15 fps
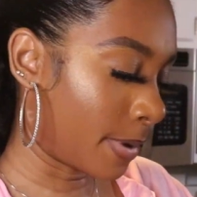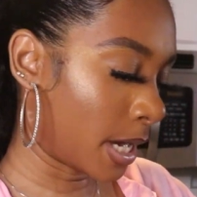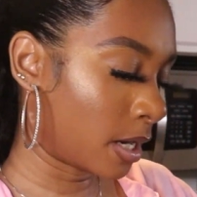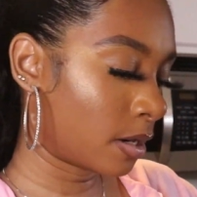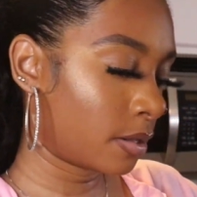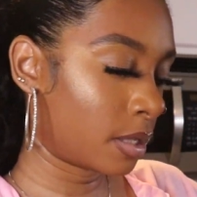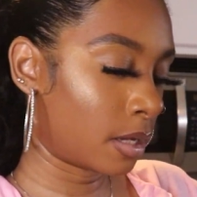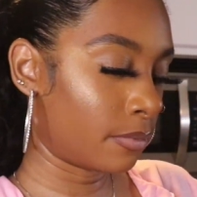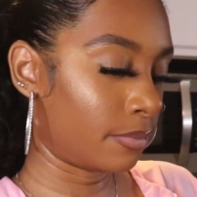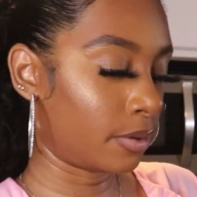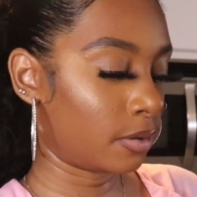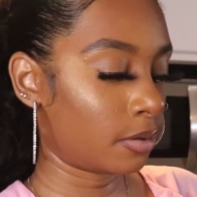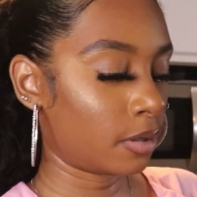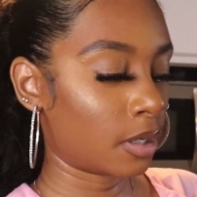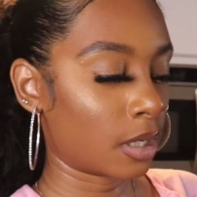better than
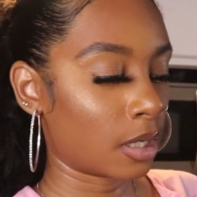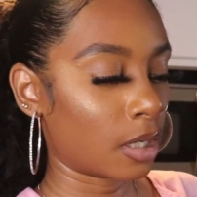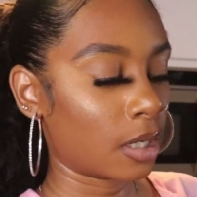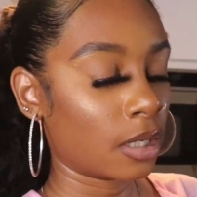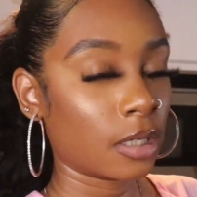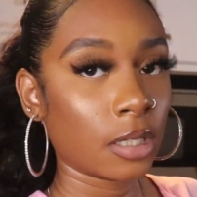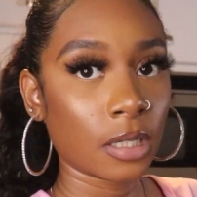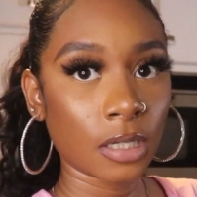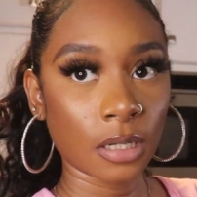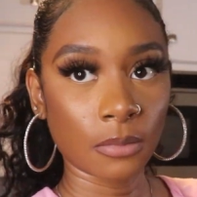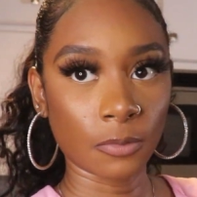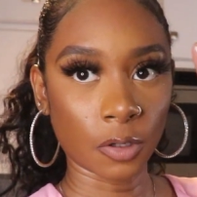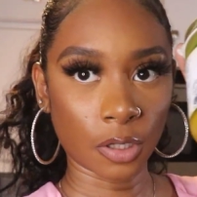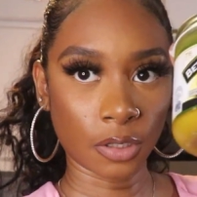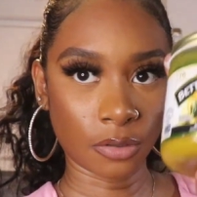bouillon.
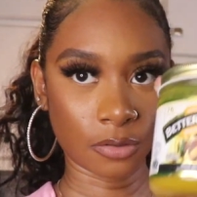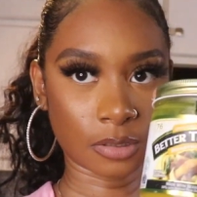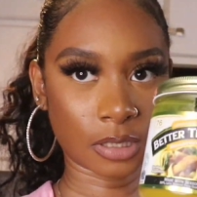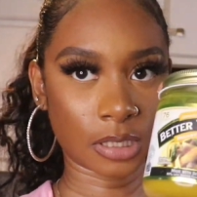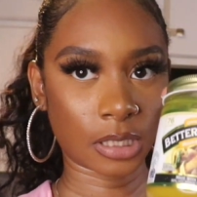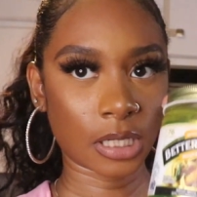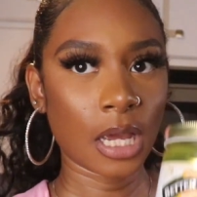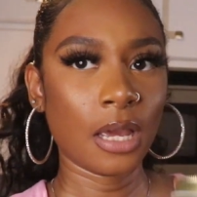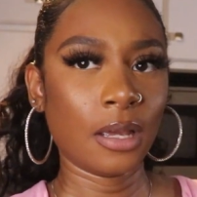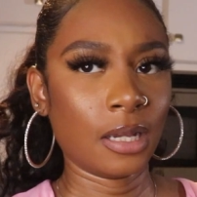I'm going to use this.